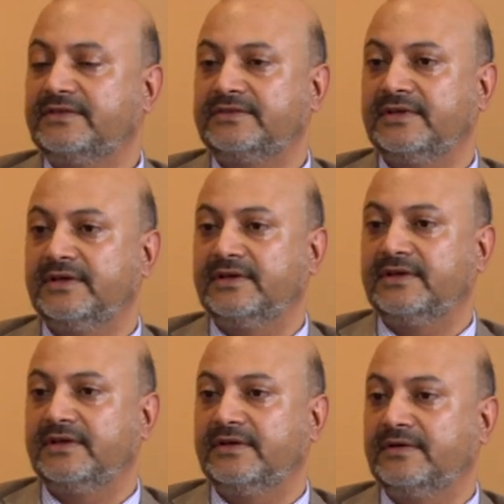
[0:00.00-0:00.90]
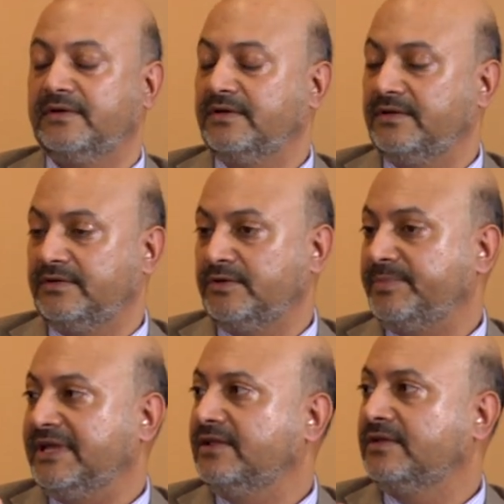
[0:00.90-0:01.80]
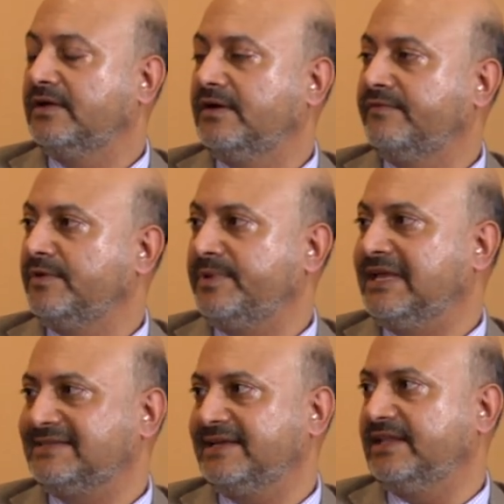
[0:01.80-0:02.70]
to, uh, your P- uh, of your PSA